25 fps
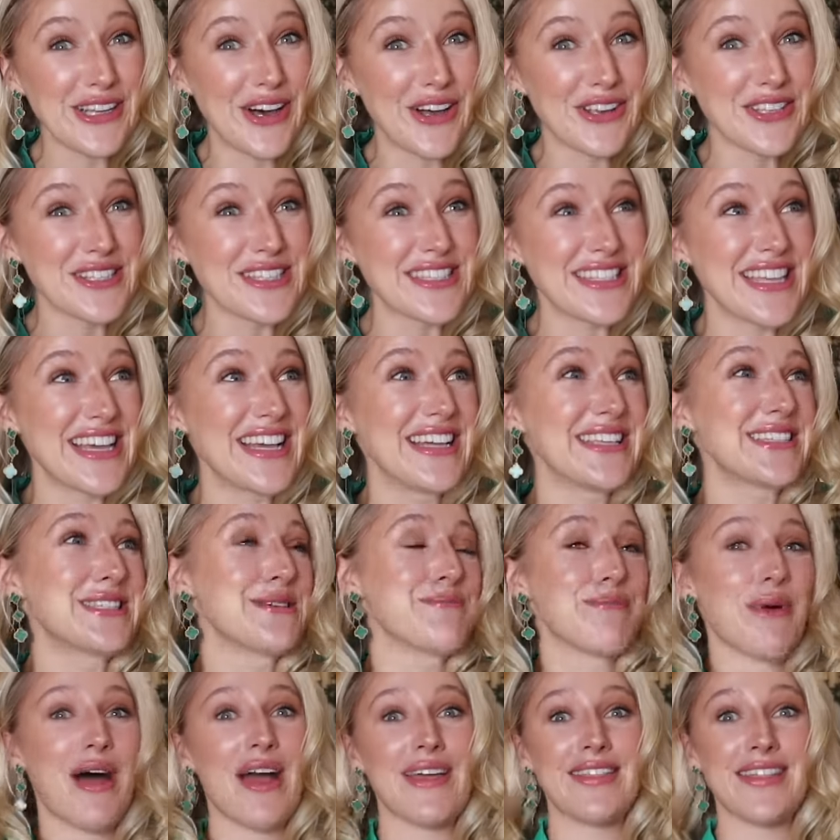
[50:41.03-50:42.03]
lost it,
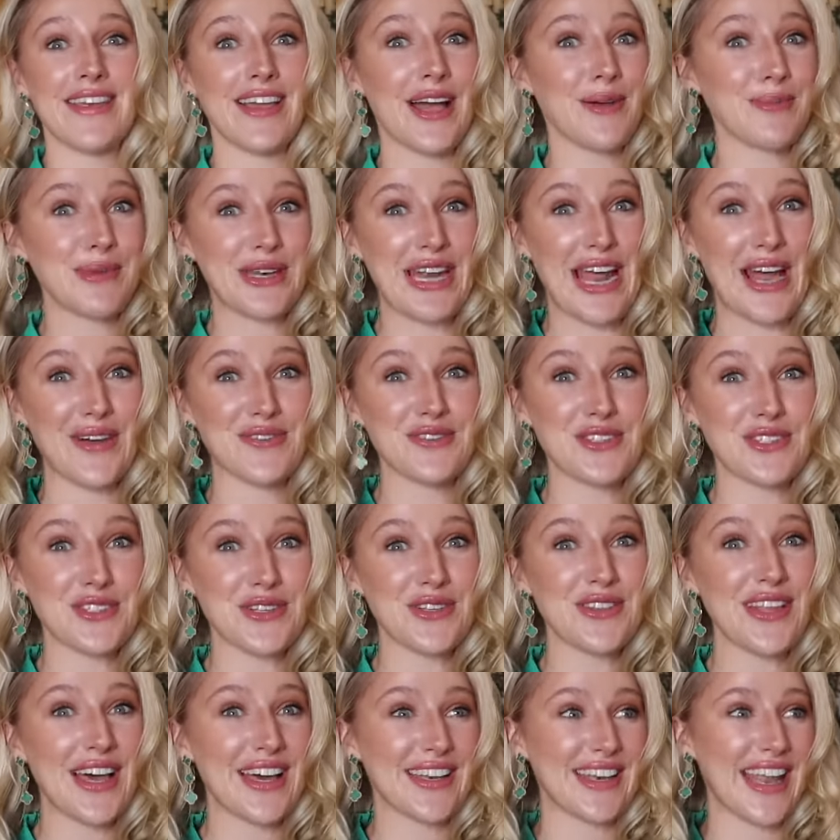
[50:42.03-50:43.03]
but I think I'm gonna have to
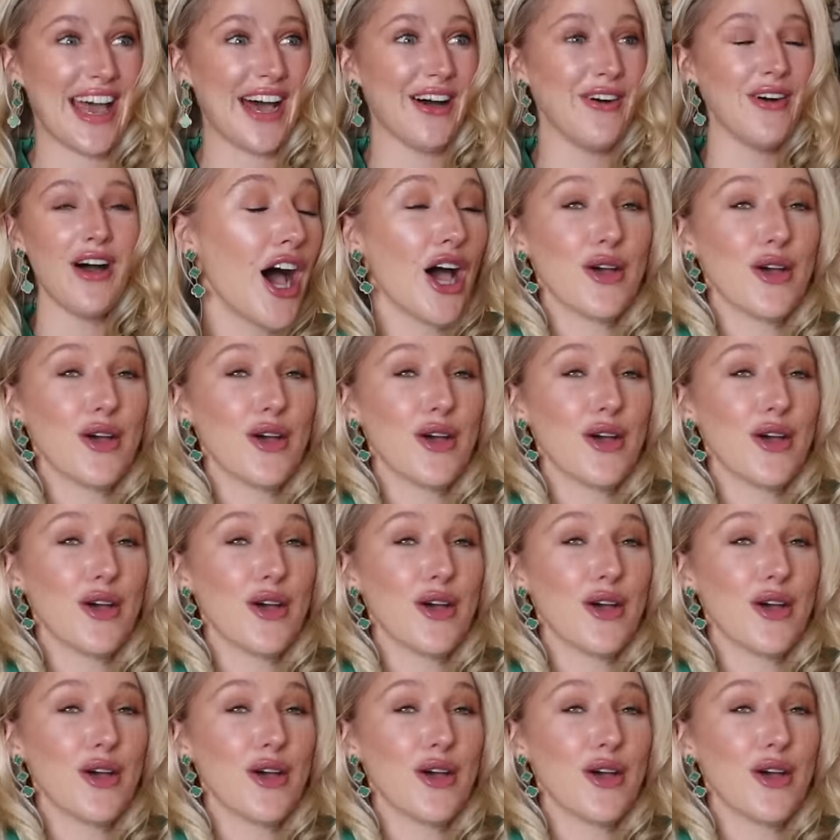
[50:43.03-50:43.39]
do that now.